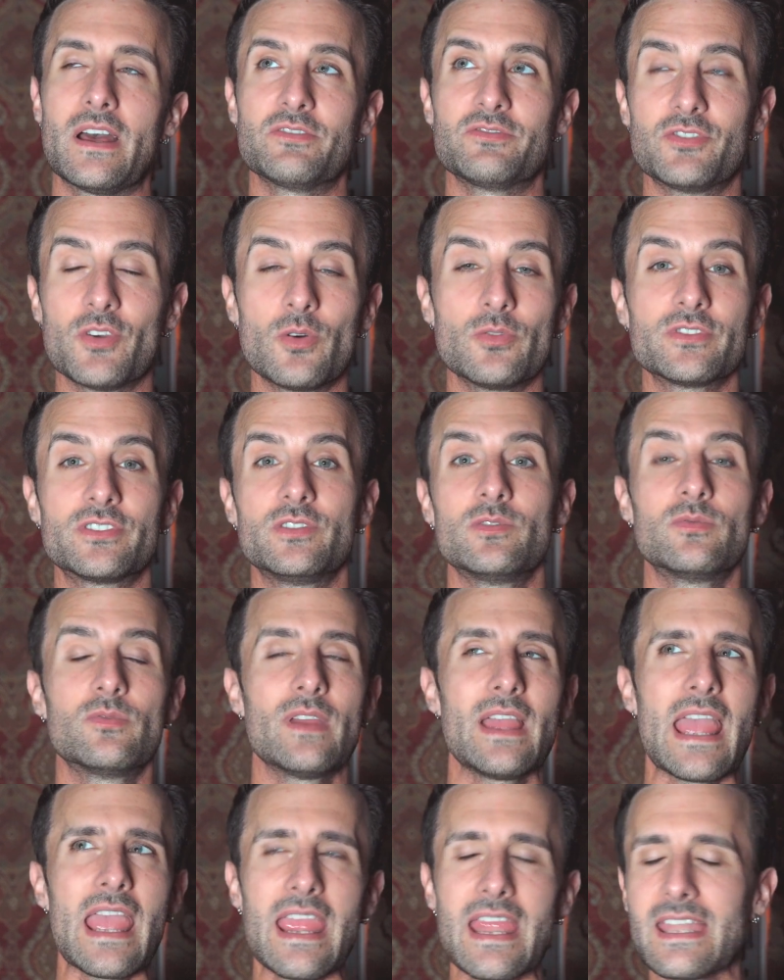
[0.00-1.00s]
Don't do
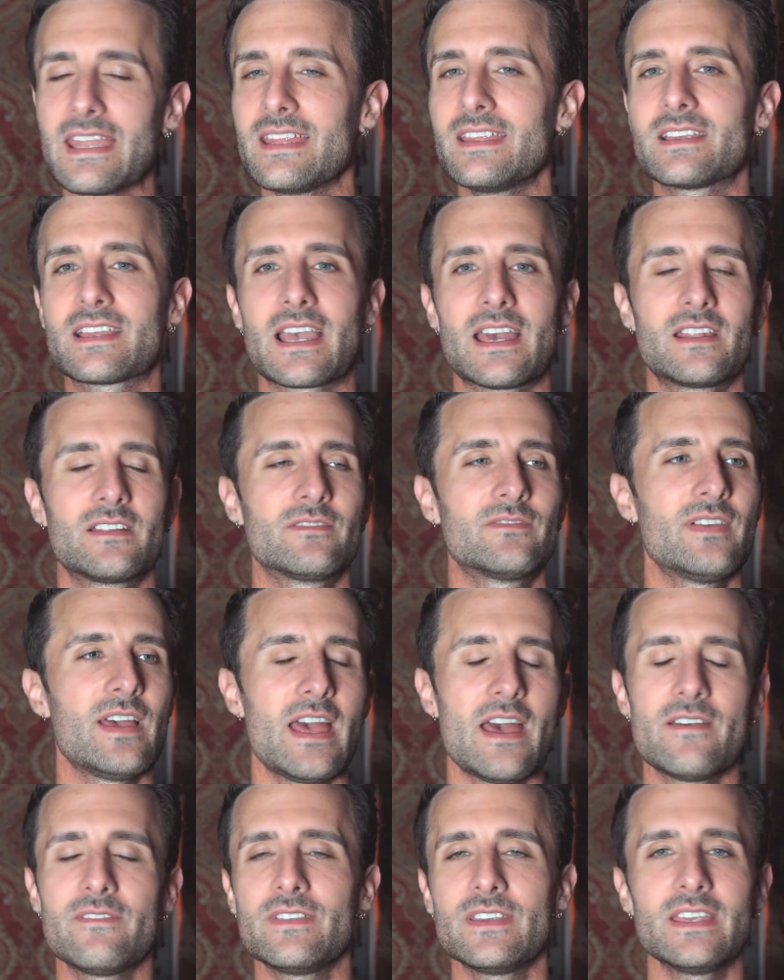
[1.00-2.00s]
any kind of
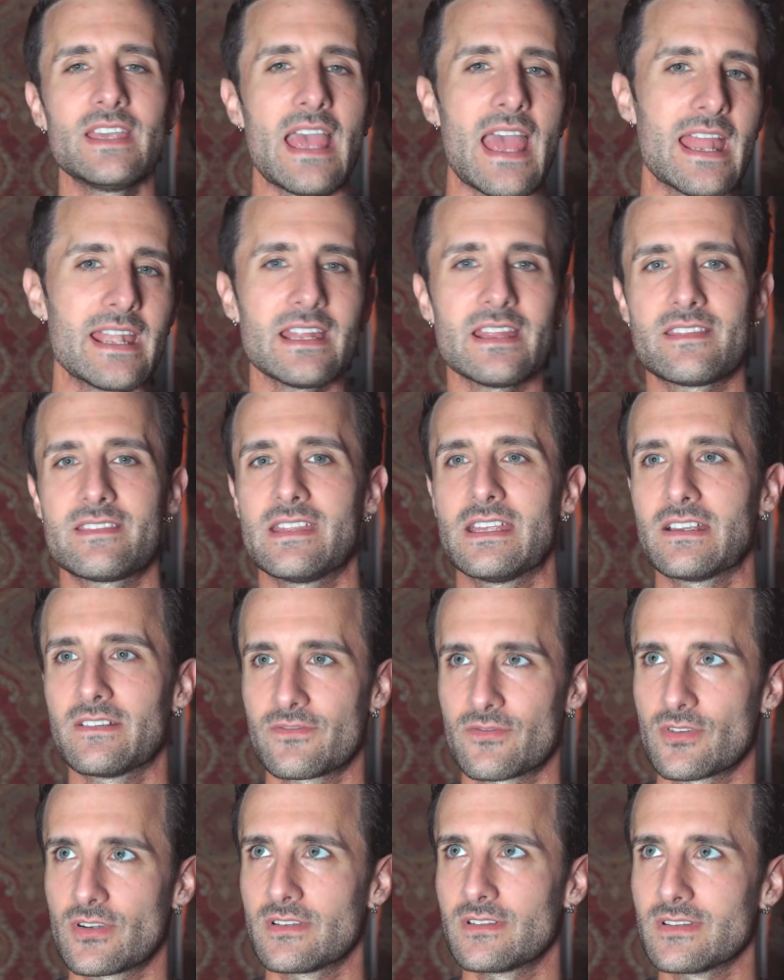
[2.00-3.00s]
heavy anything
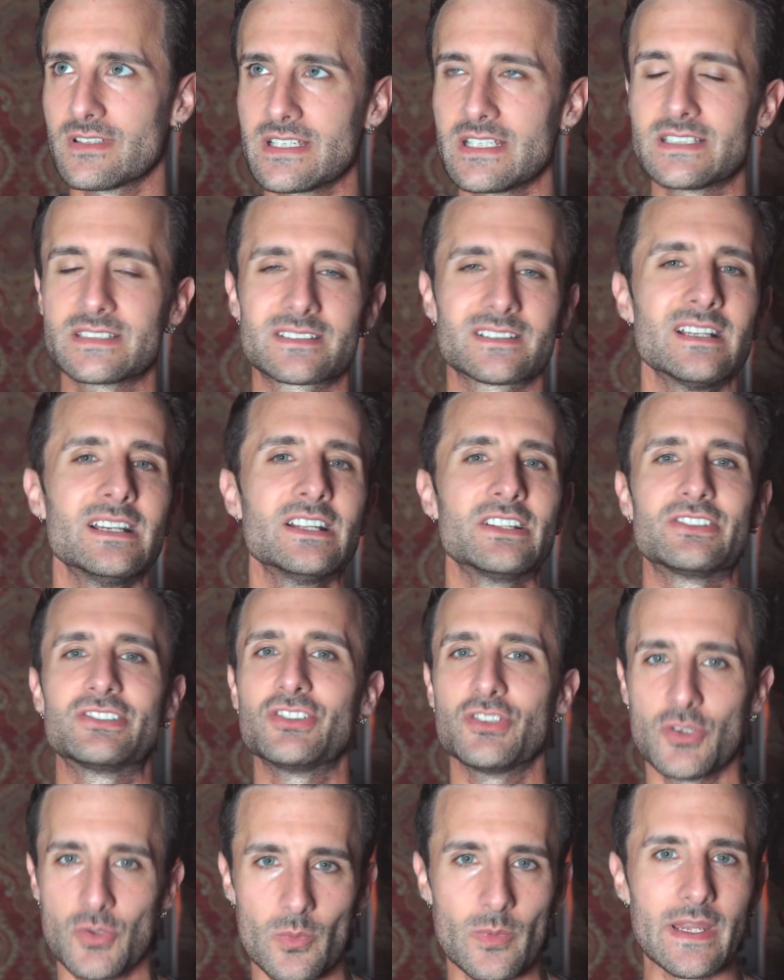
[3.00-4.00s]
for at least
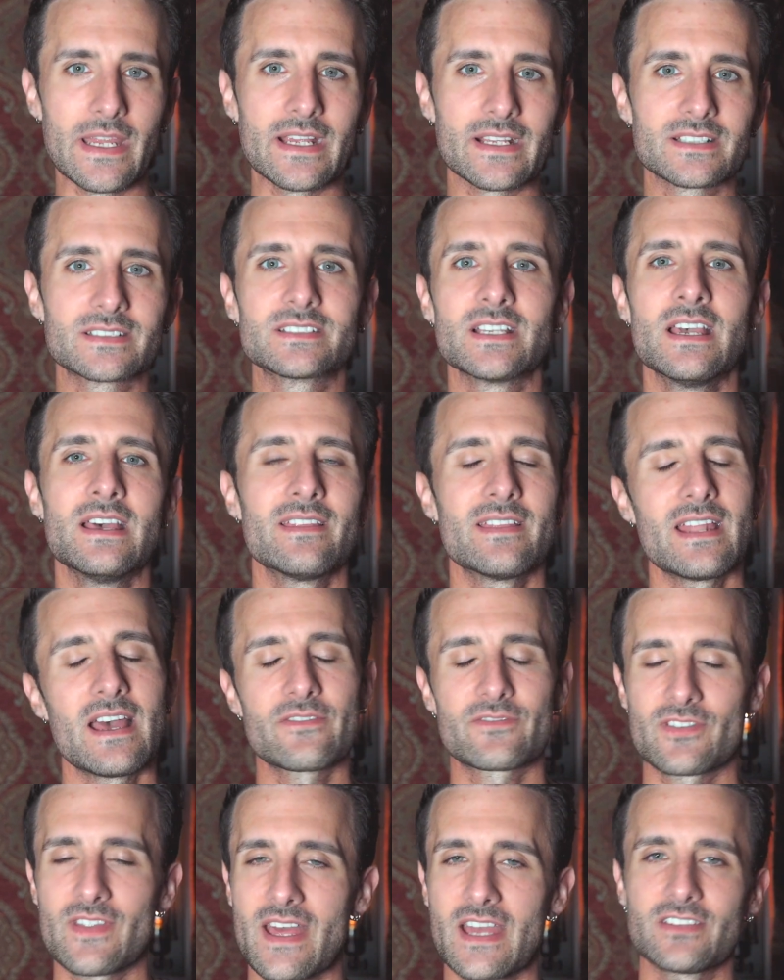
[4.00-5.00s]
2 weeks. And
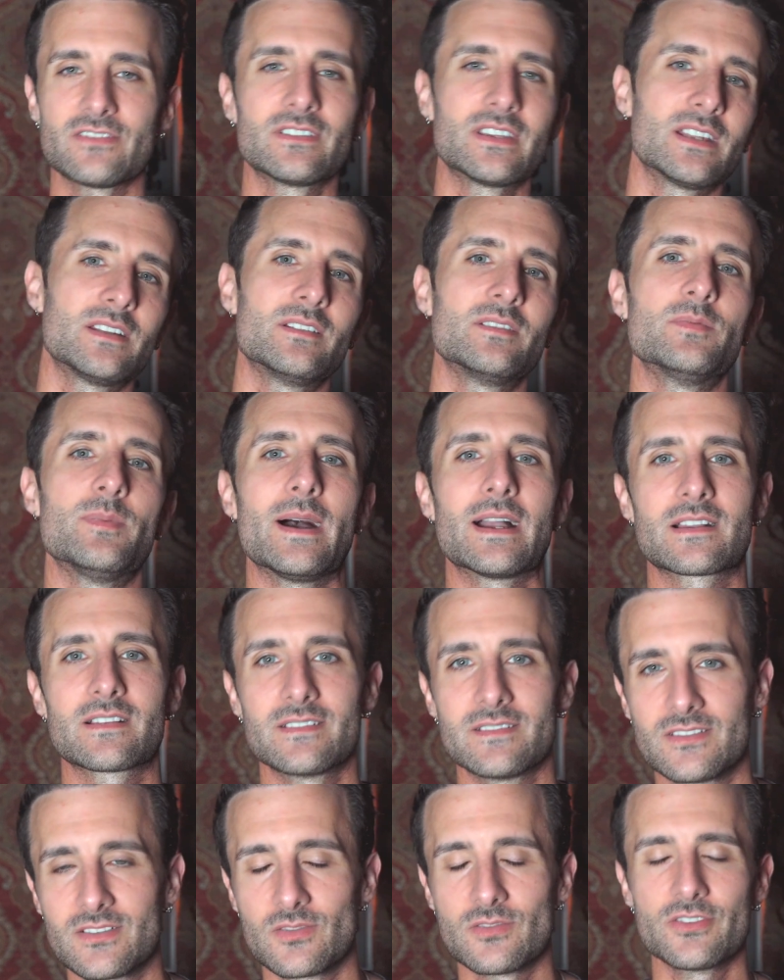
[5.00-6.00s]
after that, you can get back
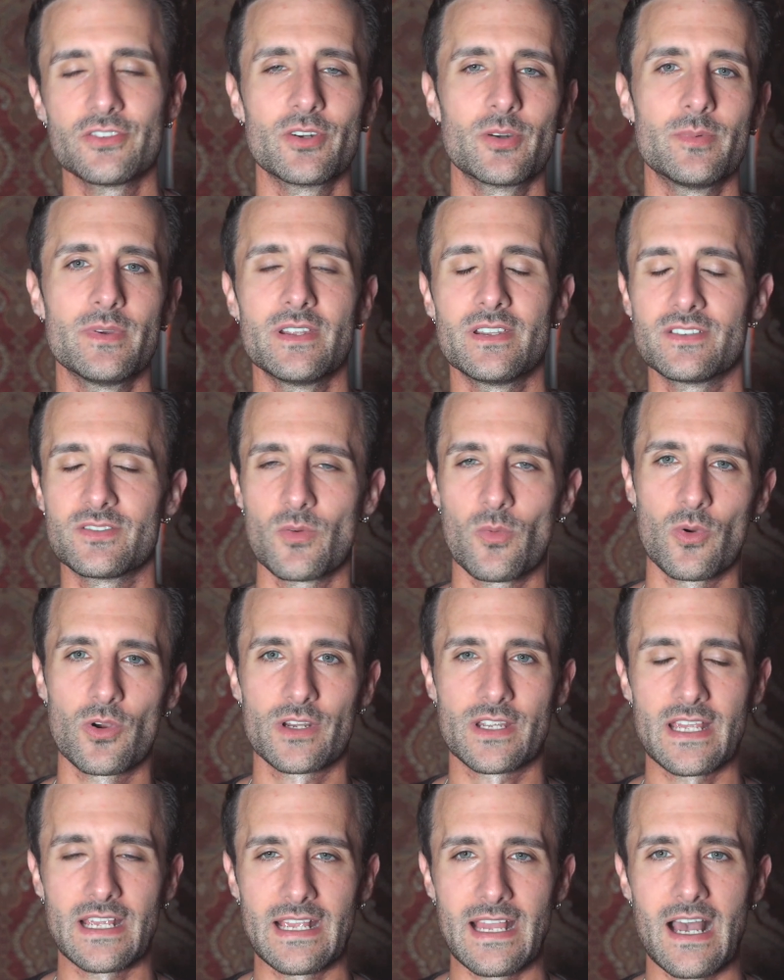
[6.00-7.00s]
into a little bit into
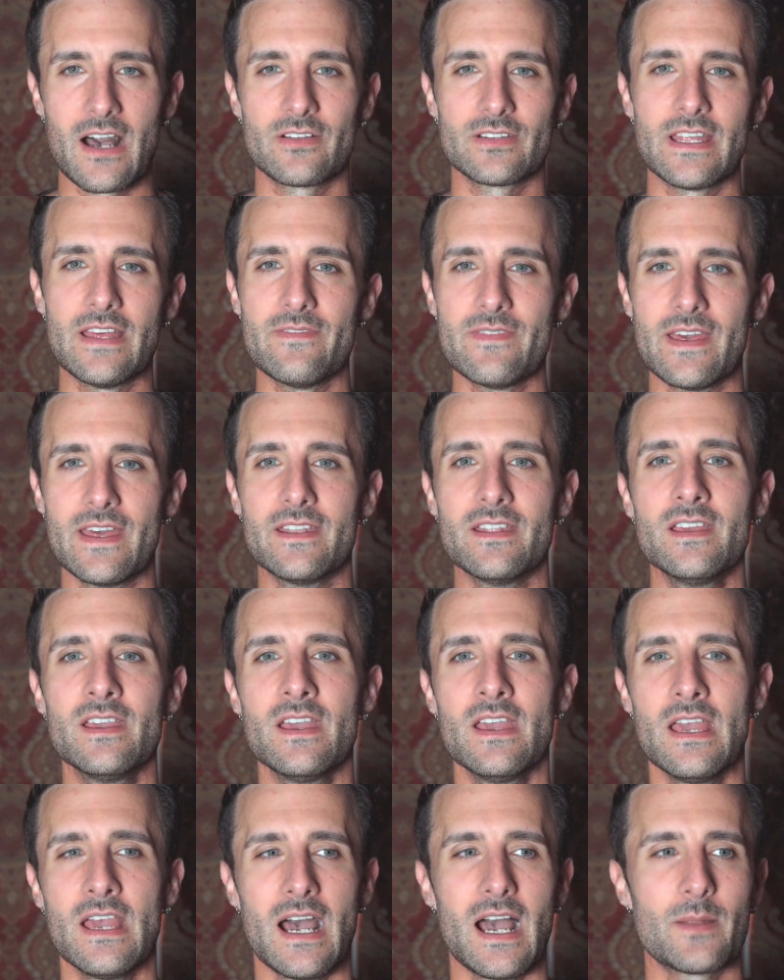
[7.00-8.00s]
working out. And then
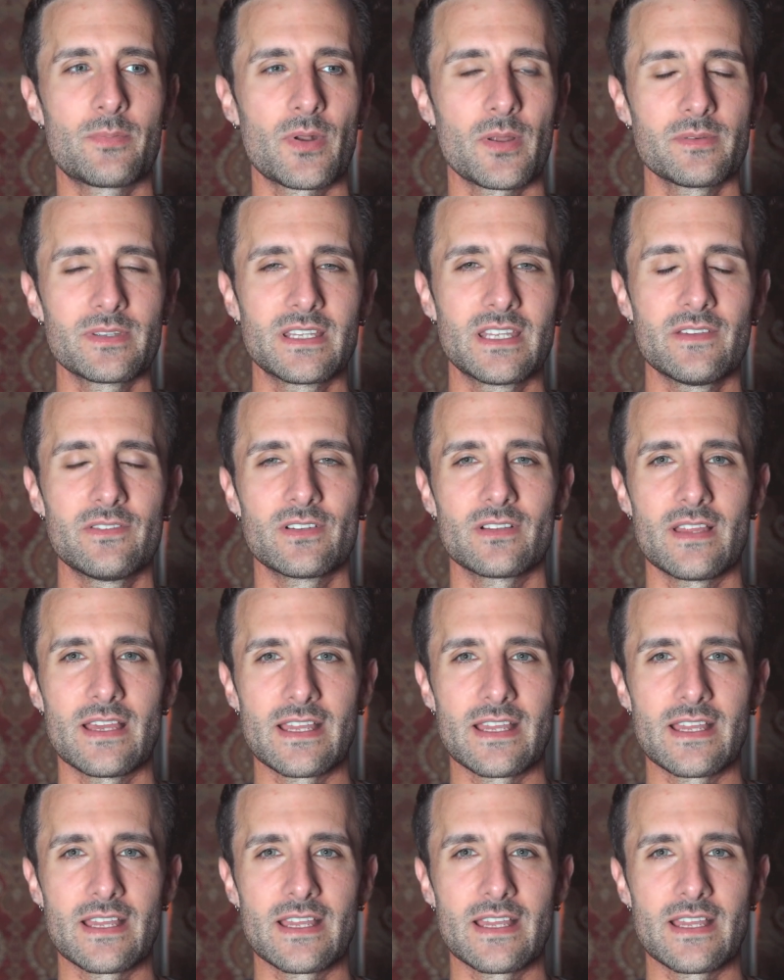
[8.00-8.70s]
I'd probably give it